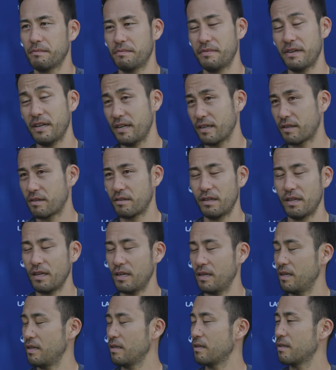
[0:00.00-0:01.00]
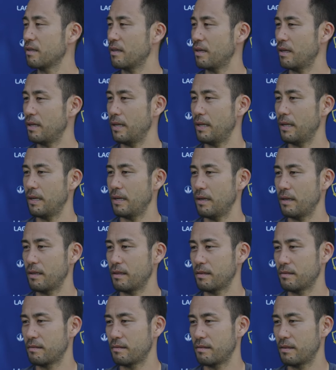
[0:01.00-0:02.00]
very clearly, and
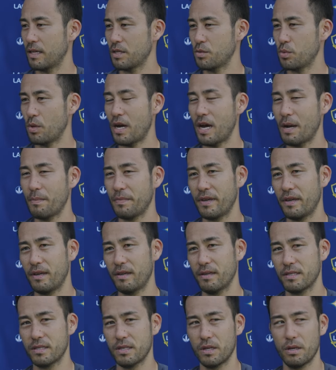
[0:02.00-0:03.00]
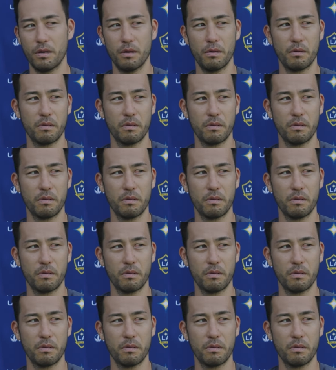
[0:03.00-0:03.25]
that's why I'm here. So